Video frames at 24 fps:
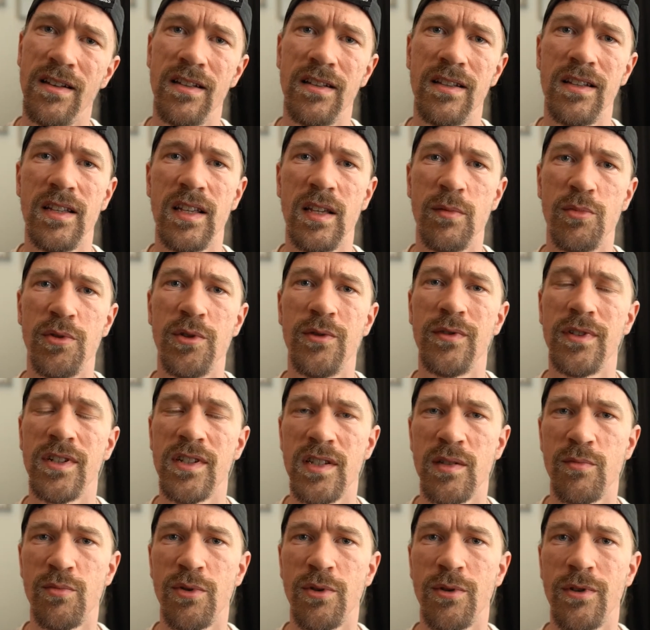improving the
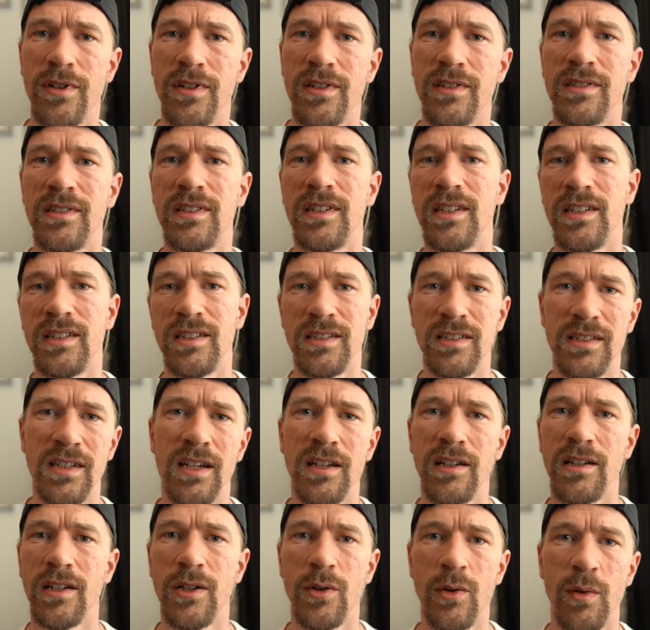support, and yeah,
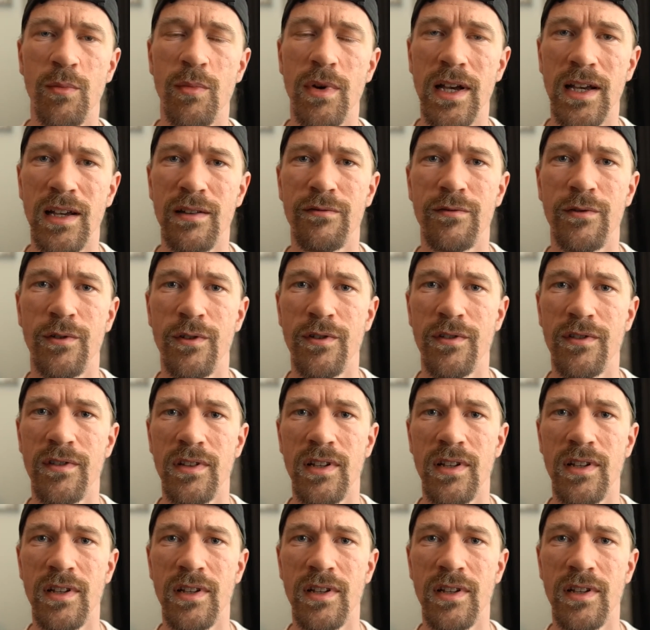going back and forth.